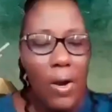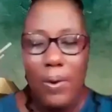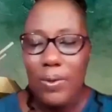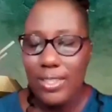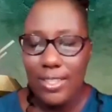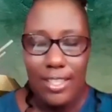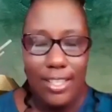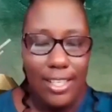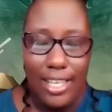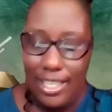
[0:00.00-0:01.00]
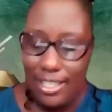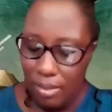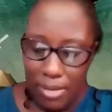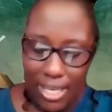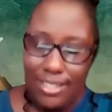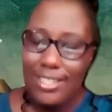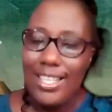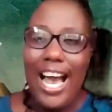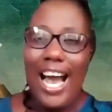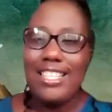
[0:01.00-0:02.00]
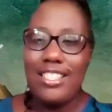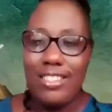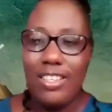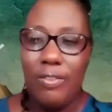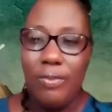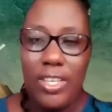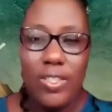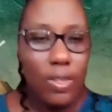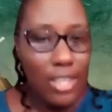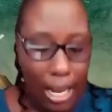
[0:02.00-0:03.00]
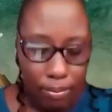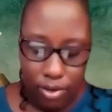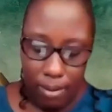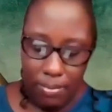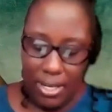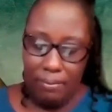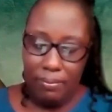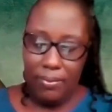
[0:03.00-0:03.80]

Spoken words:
out is the best answer to that problem.